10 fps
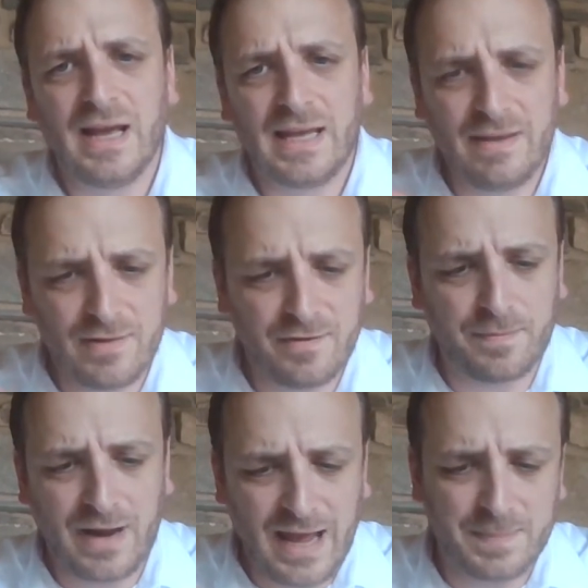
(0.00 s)
even if
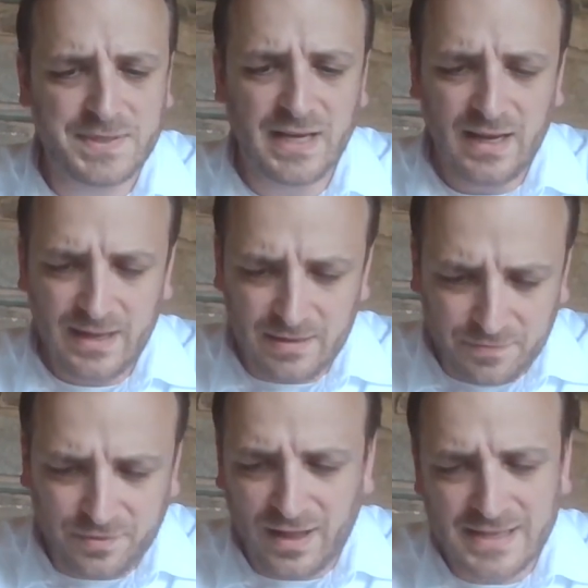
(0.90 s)
perhaps it
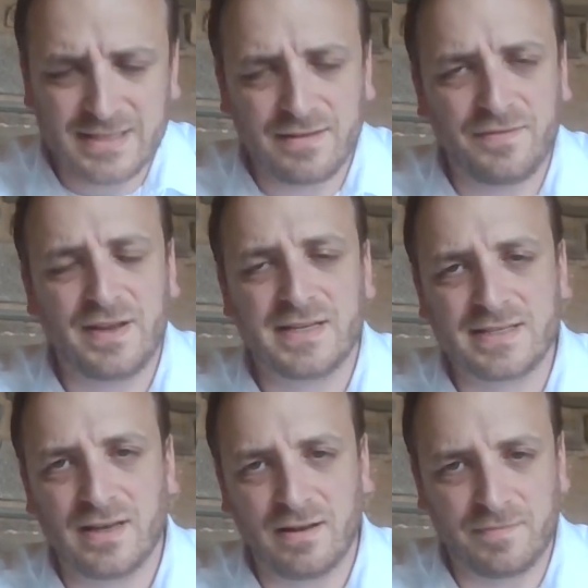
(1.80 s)
flies in the
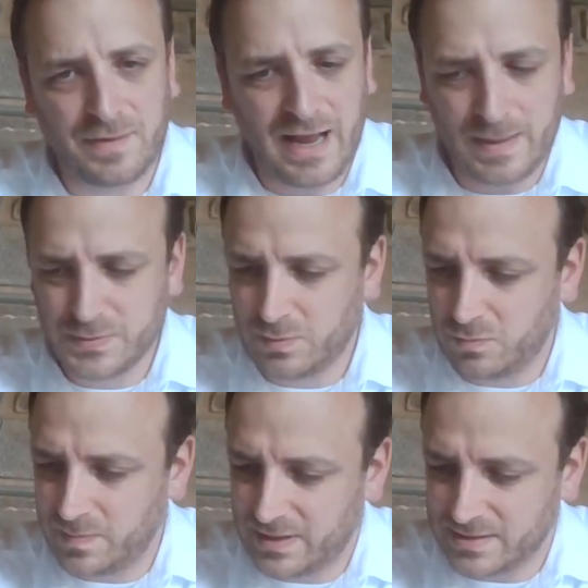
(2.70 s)
face of perhaps what
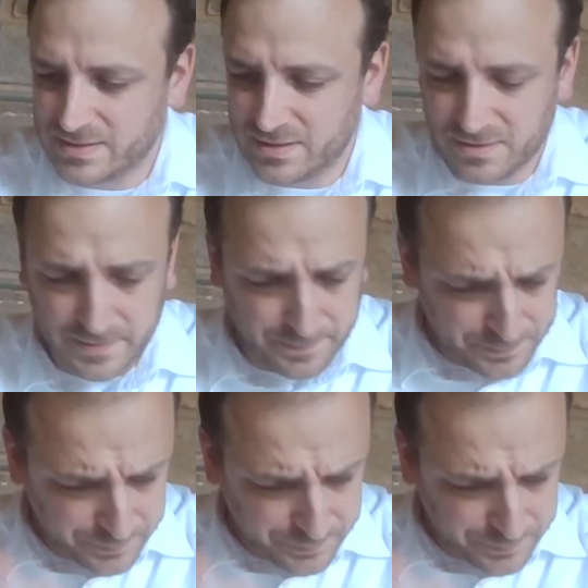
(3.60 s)
would be considered